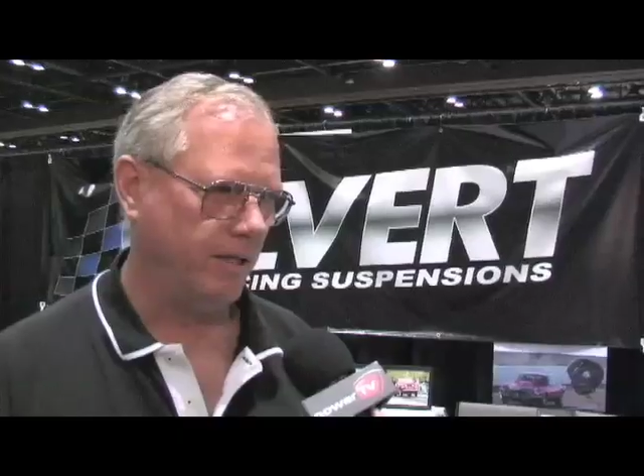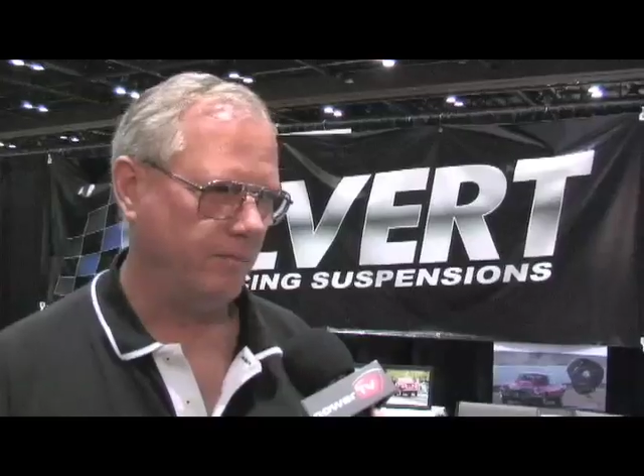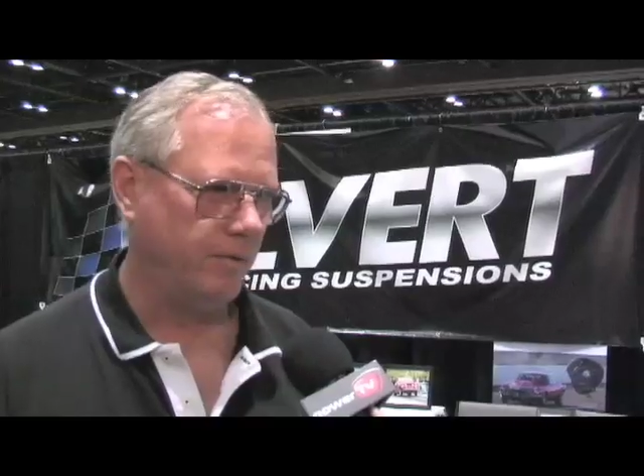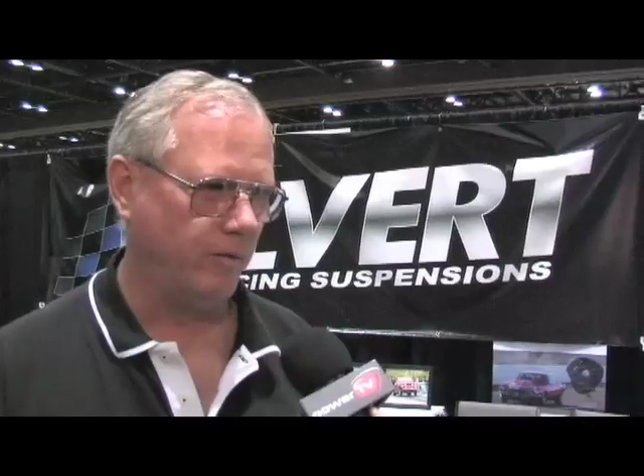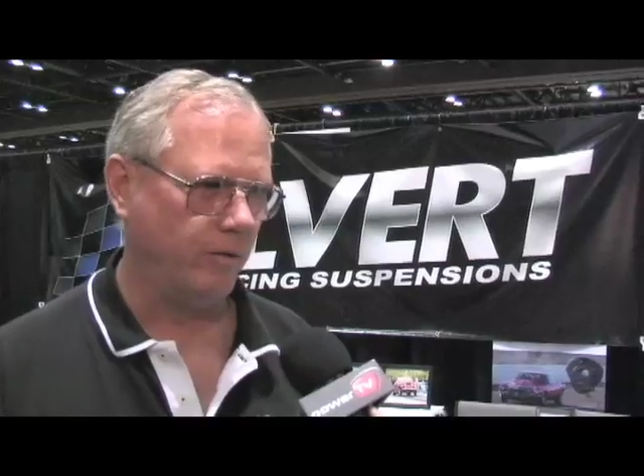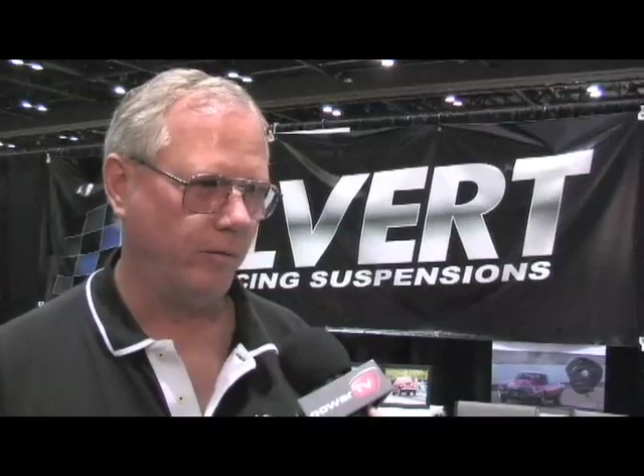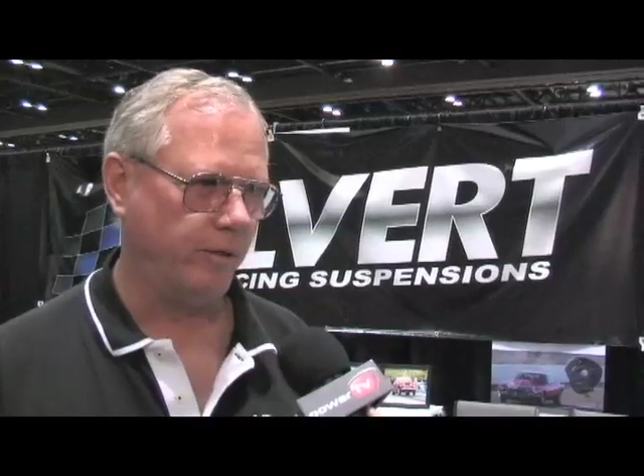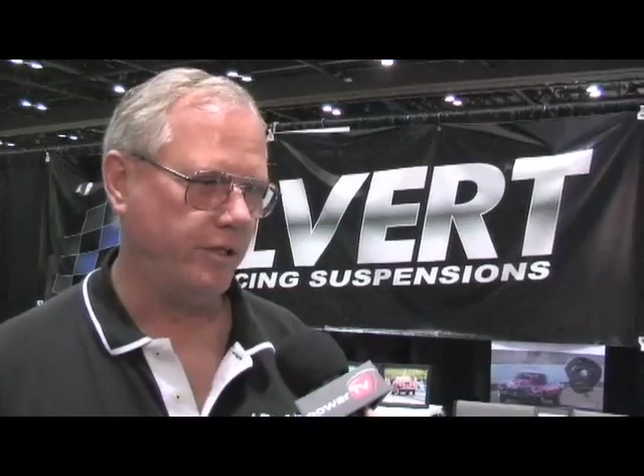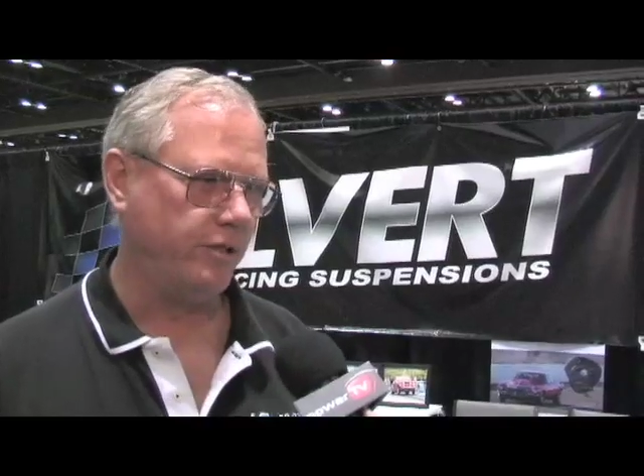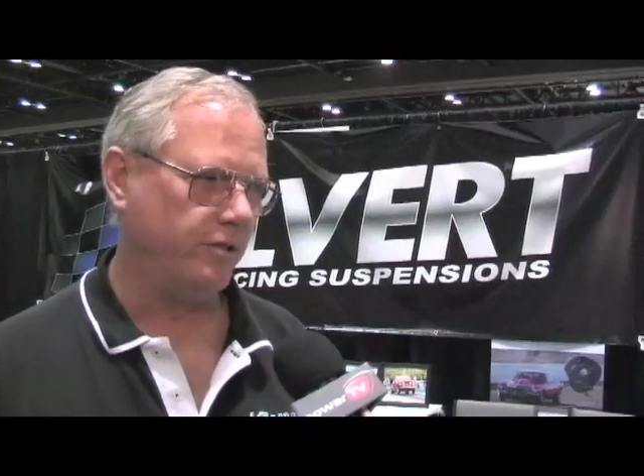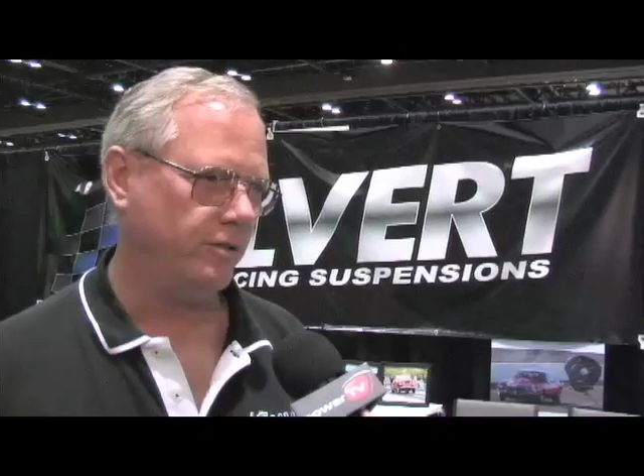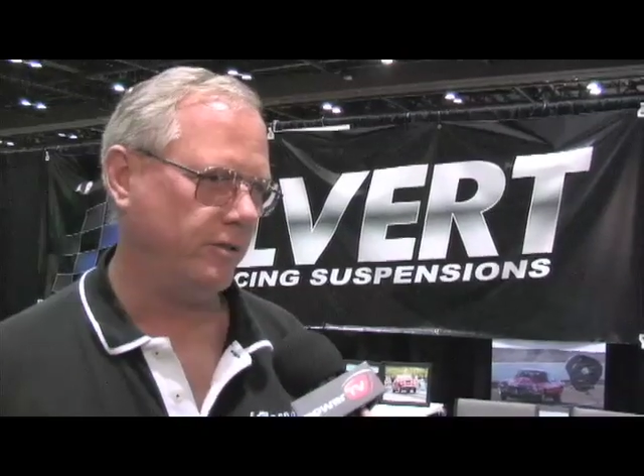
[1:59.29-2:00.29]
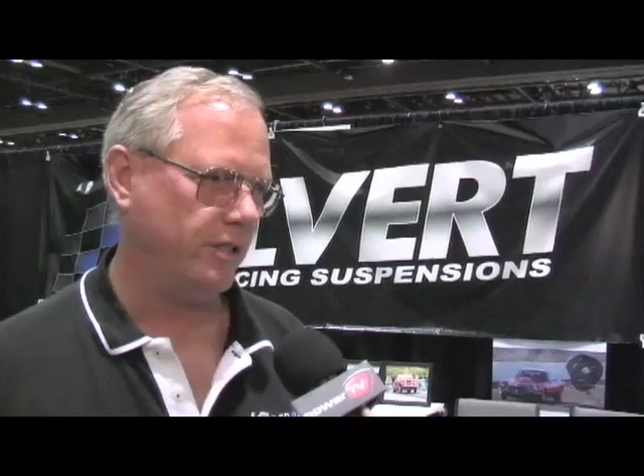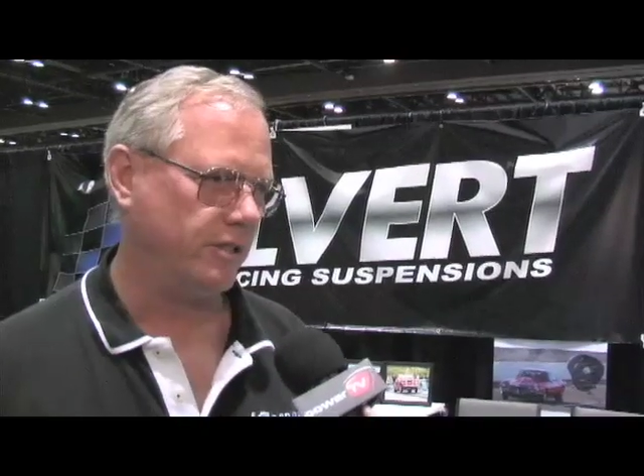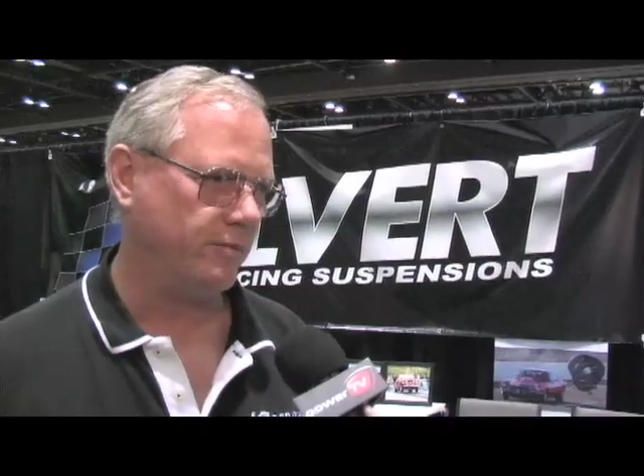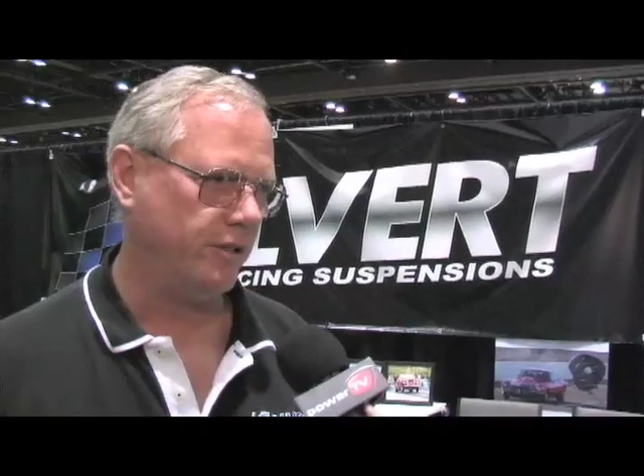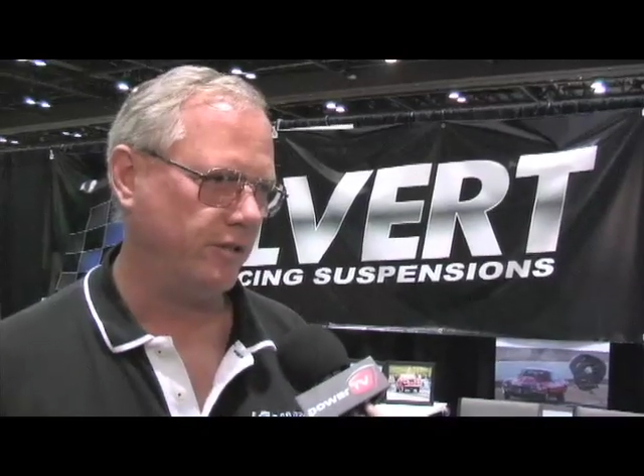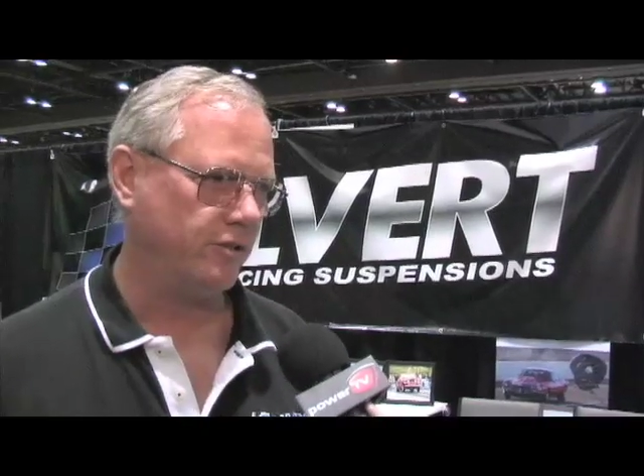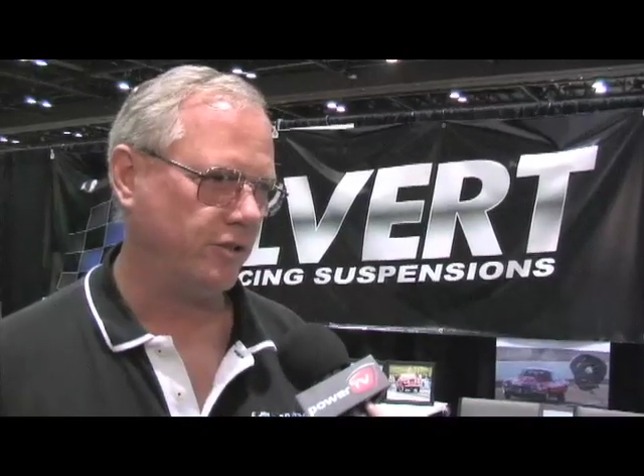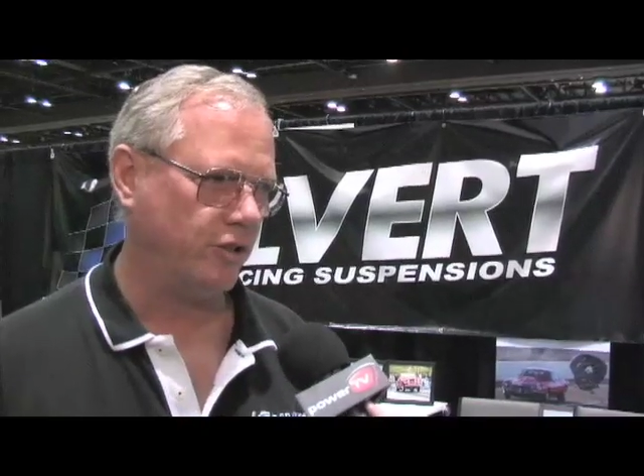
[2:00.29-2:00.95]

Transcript: but what we do is we use